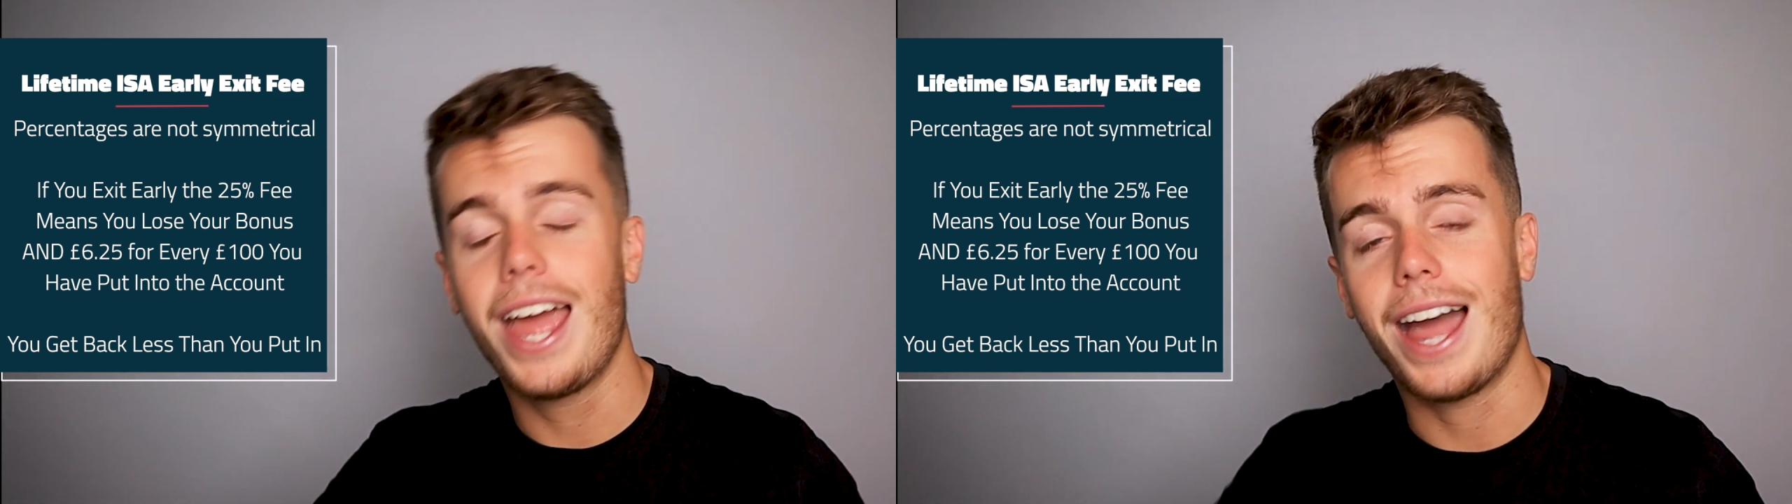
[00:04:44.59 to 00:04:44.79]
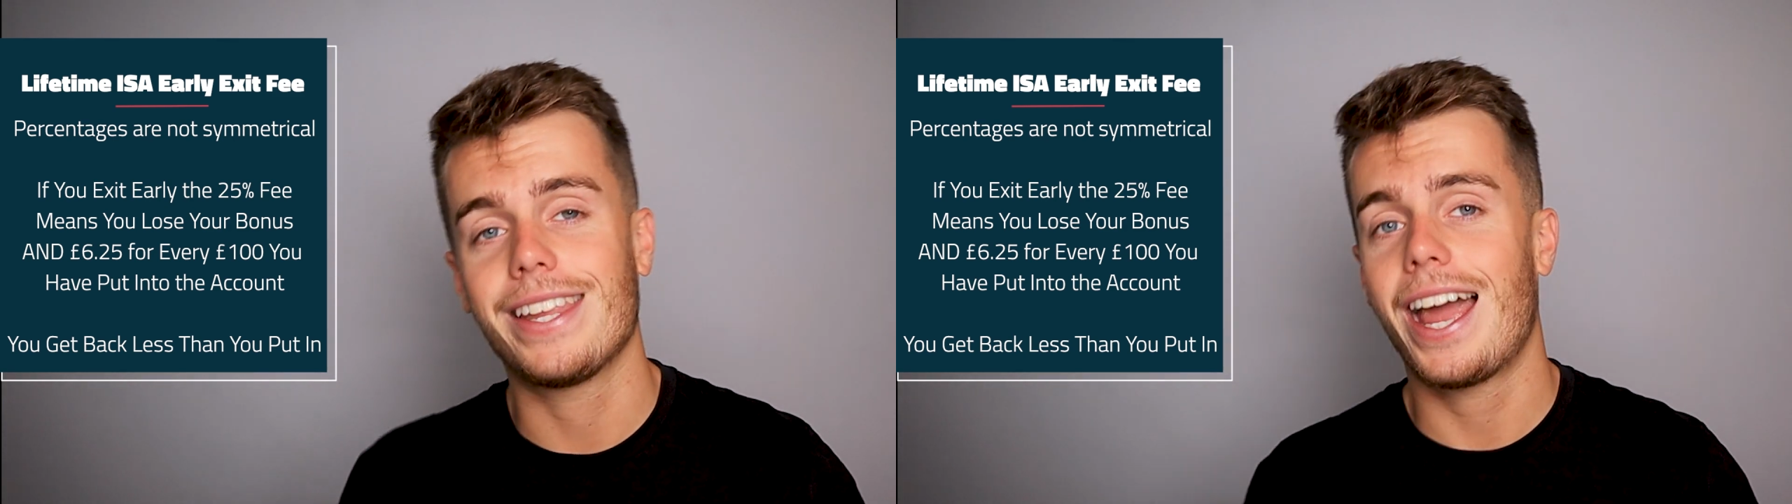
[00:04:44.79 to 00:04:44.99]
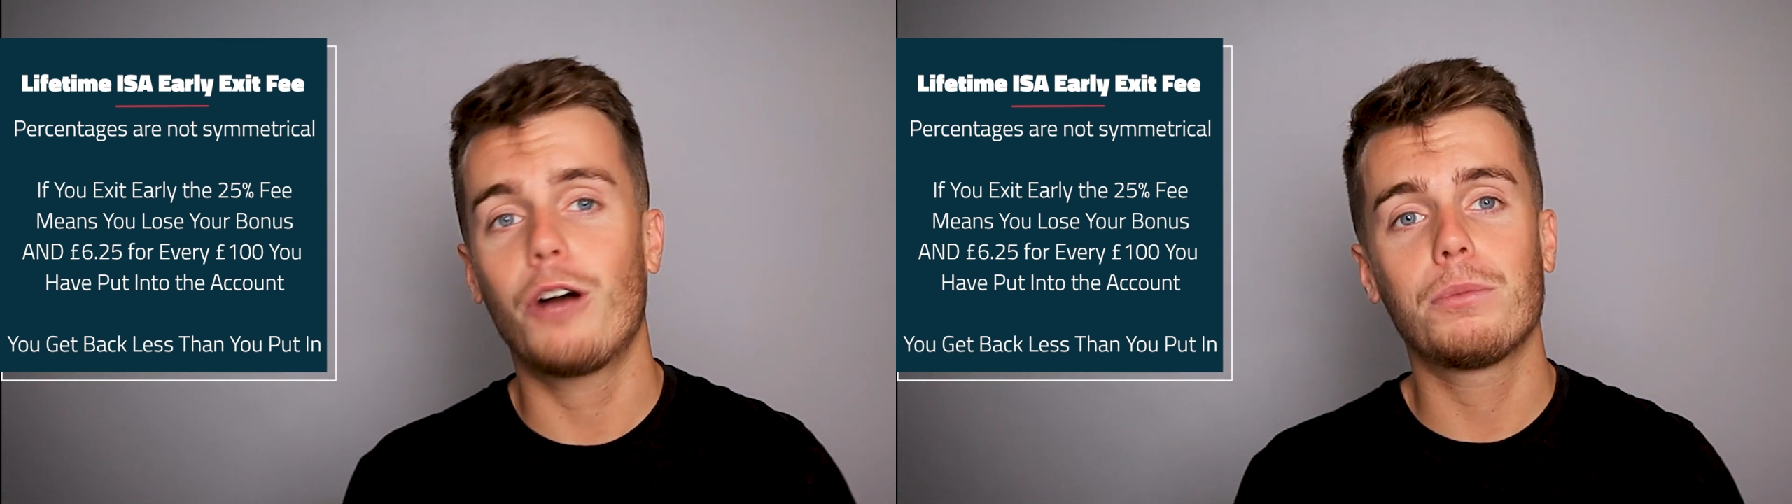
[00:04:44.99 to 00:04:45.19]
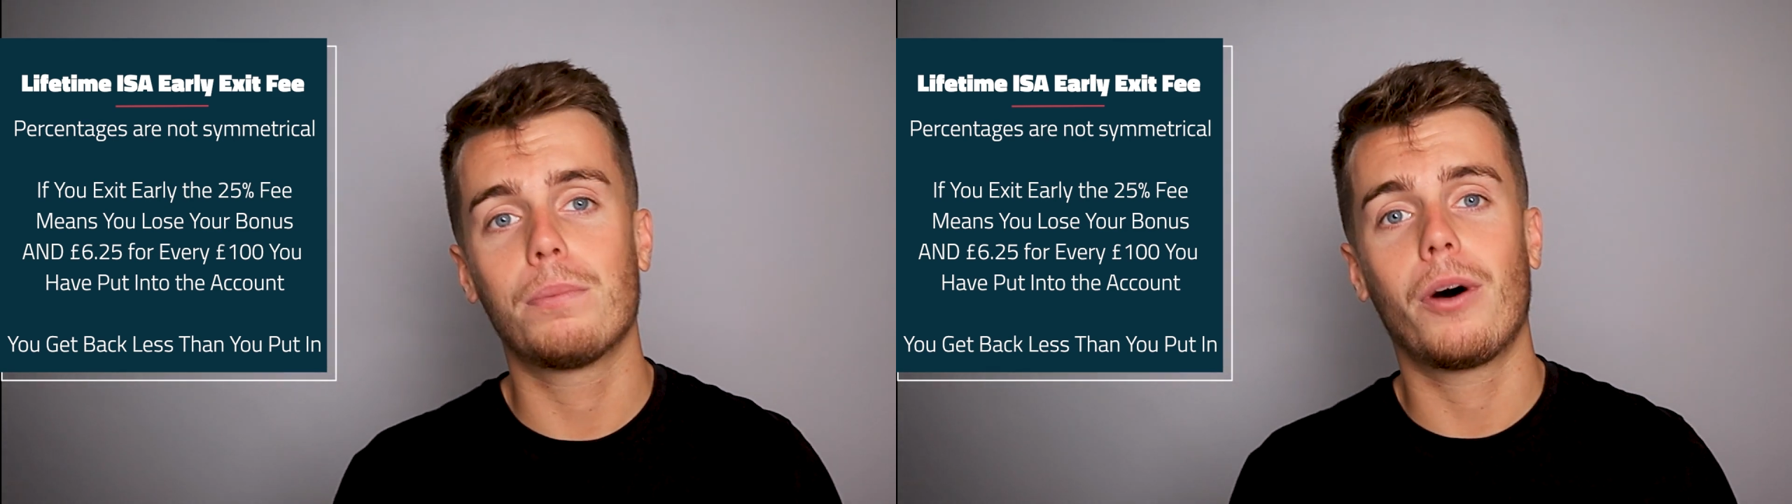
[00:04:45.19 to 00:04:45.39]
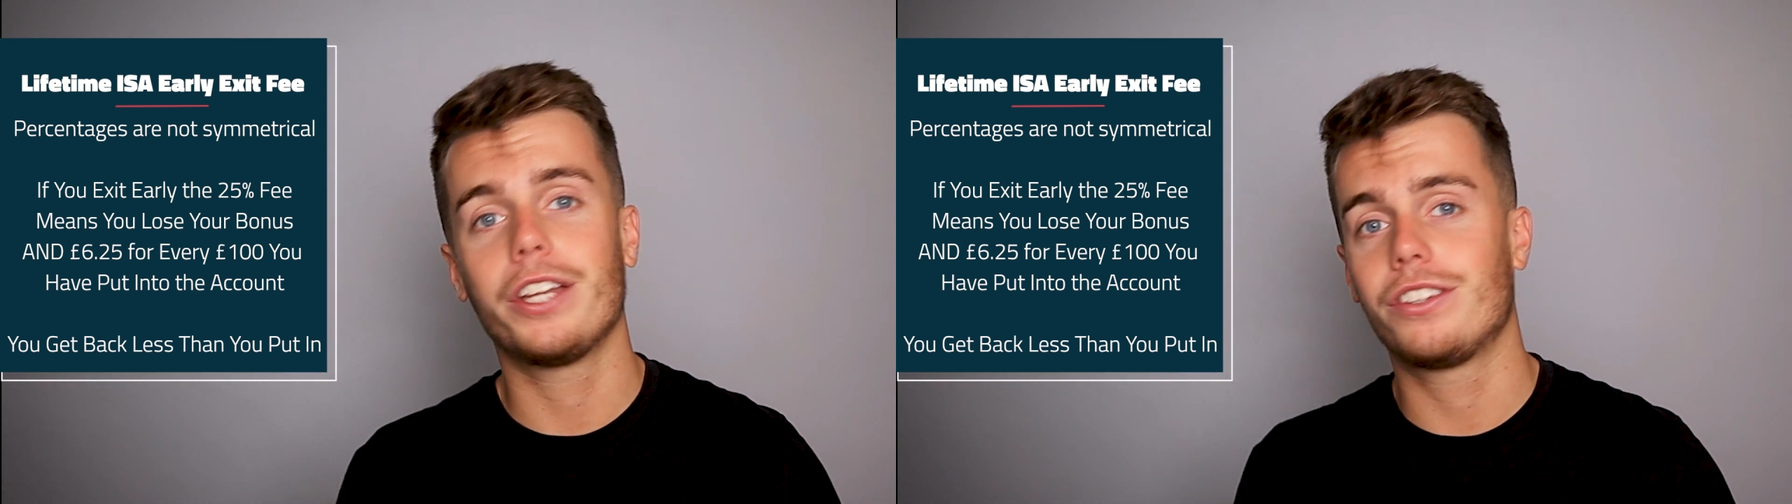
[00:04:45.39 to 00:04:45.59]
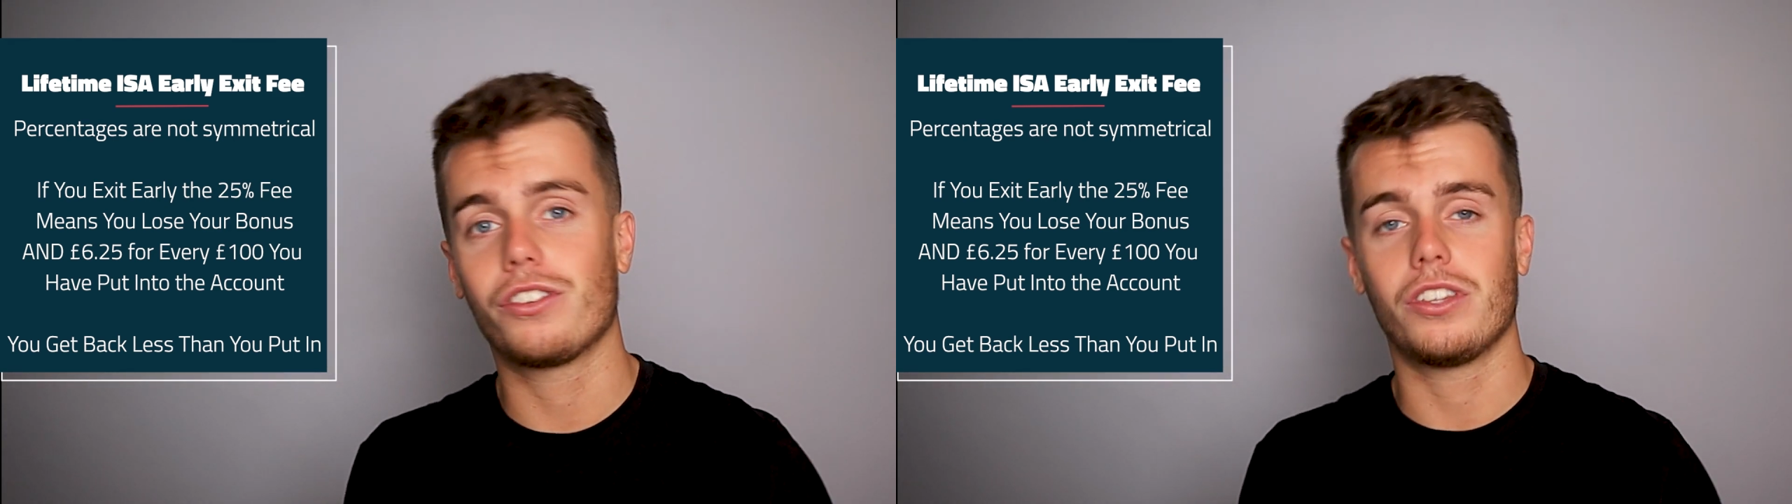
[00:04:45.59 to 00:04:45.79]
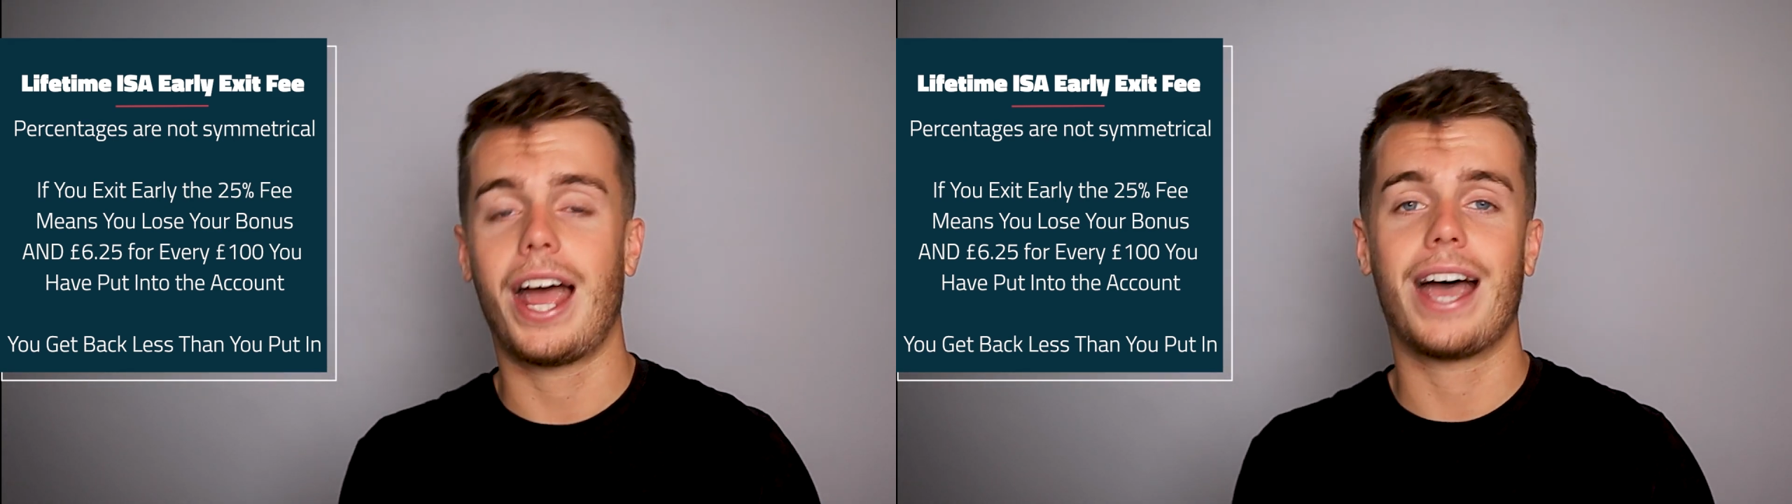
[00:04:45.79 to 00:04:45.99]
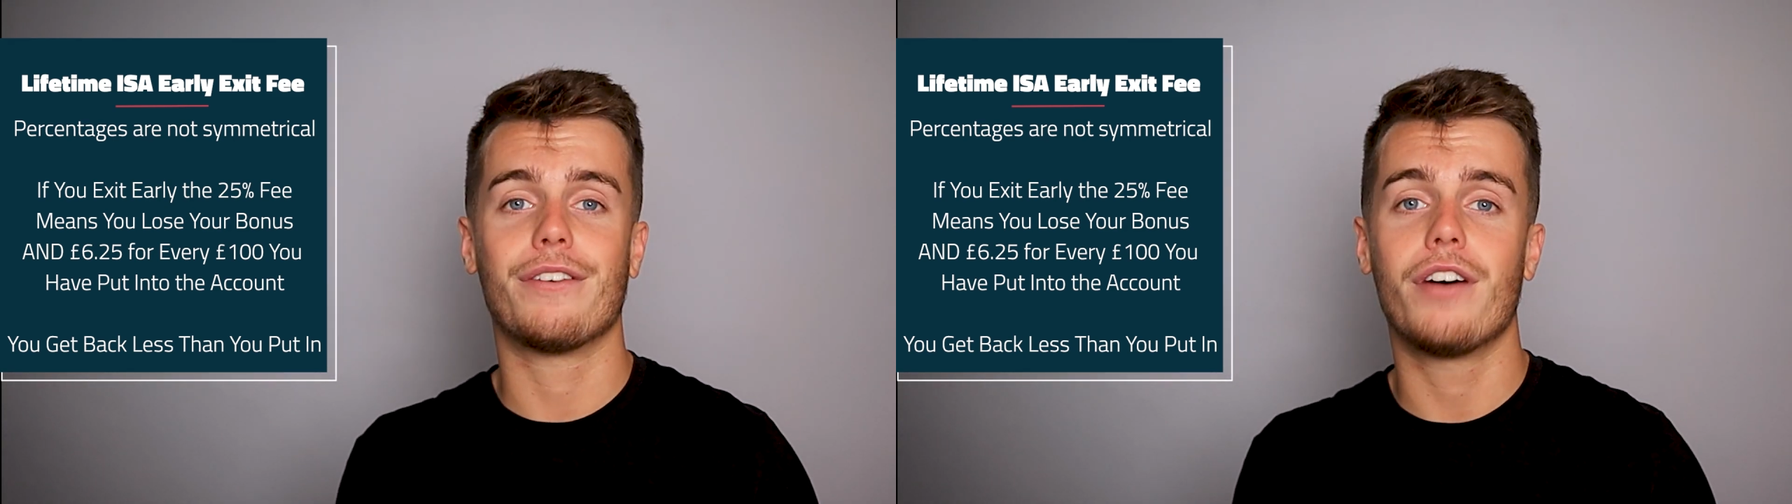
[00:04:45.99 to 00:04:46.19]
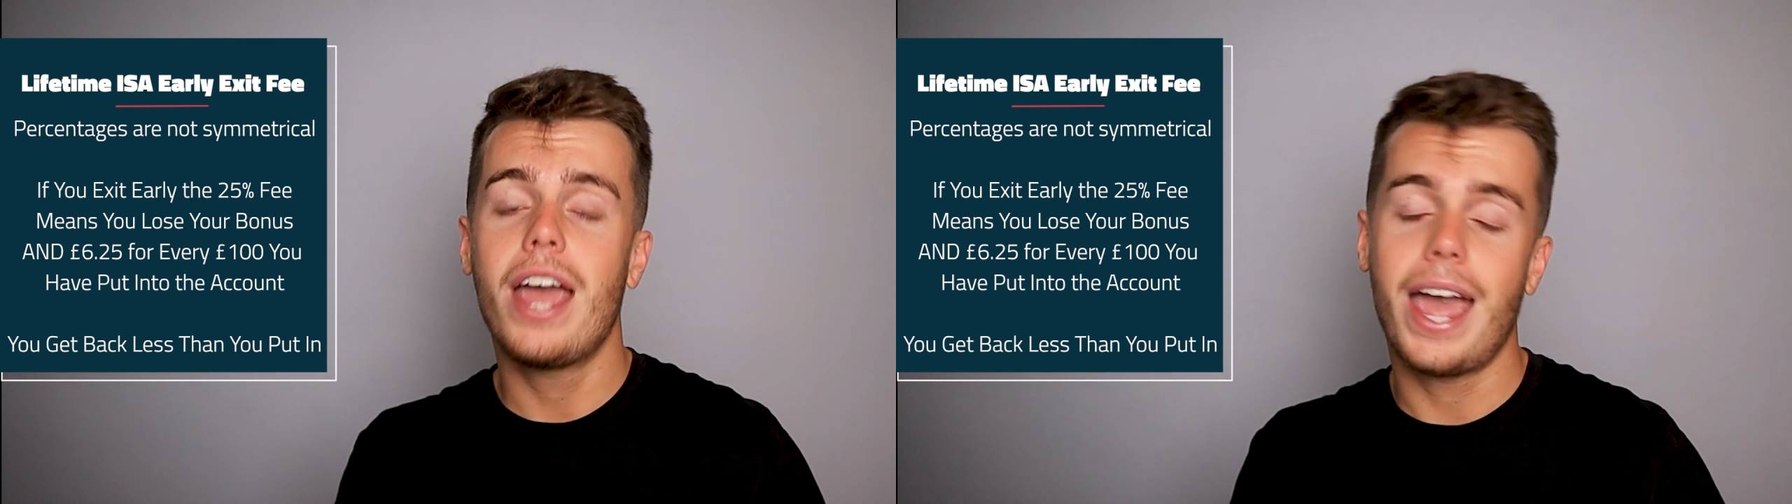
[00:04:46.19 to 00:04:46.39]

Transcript: And the Help to Buy doesn't have